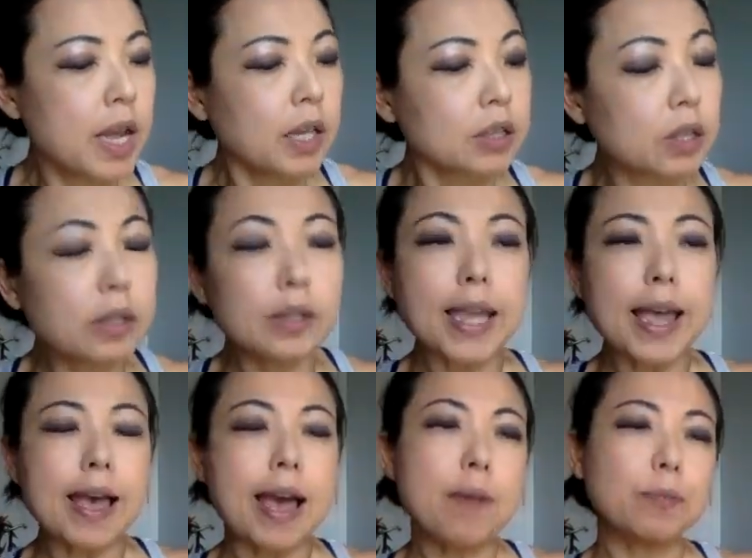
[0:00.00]
So
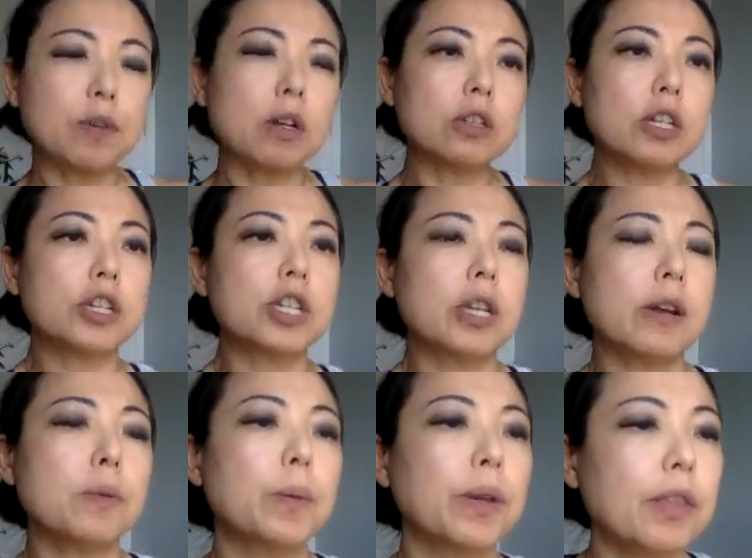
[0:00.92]
yeah, I'm going to
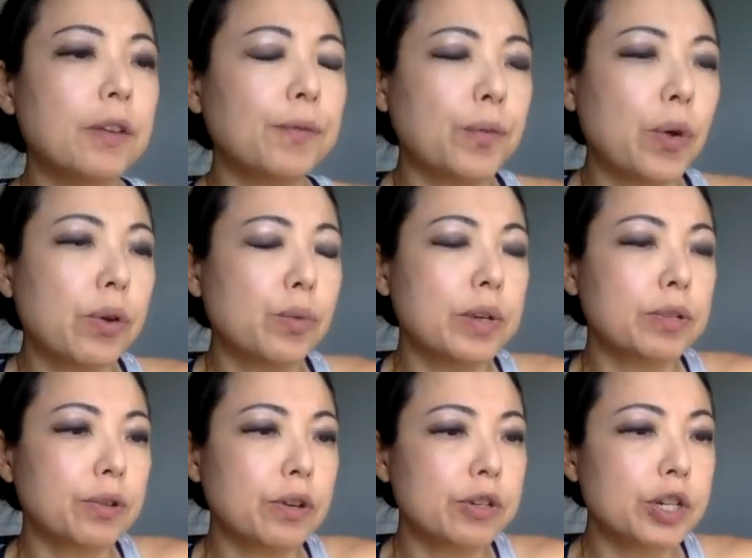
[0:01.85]
share with you 4
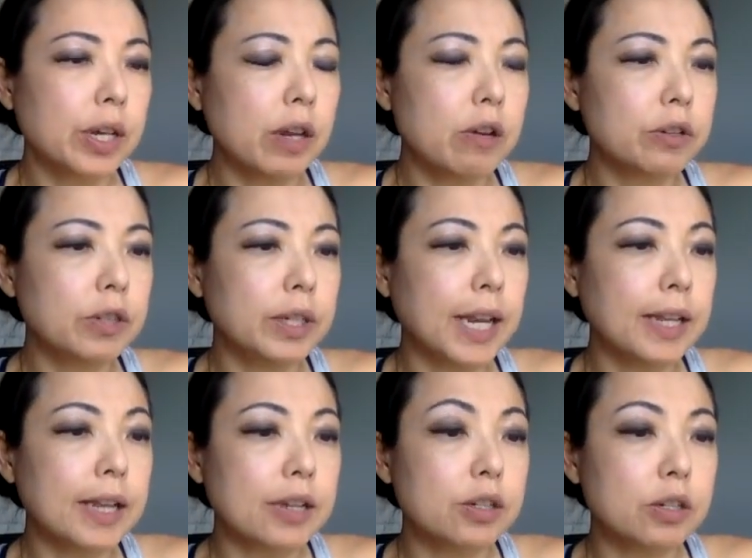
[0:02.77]
research here today
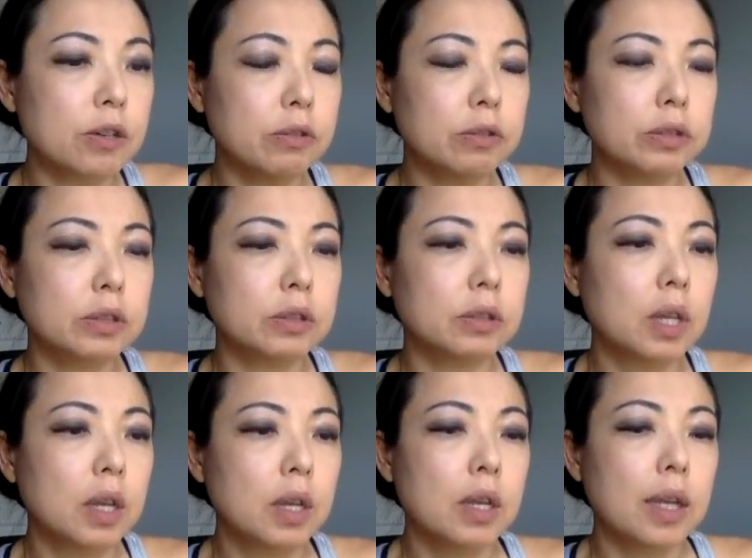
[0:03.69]
that shows
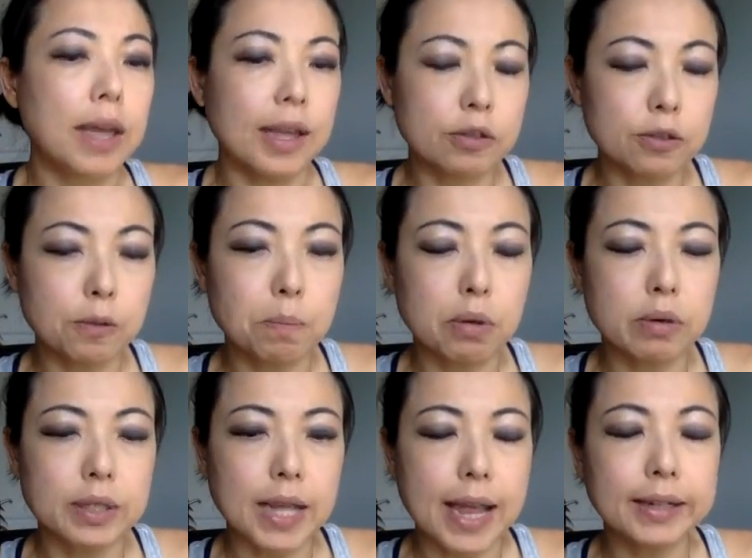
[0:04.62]
and
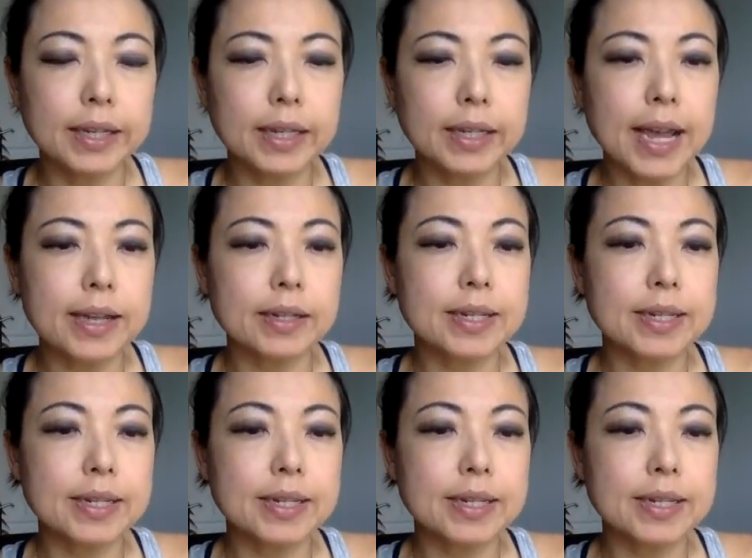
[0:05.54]
support the idea that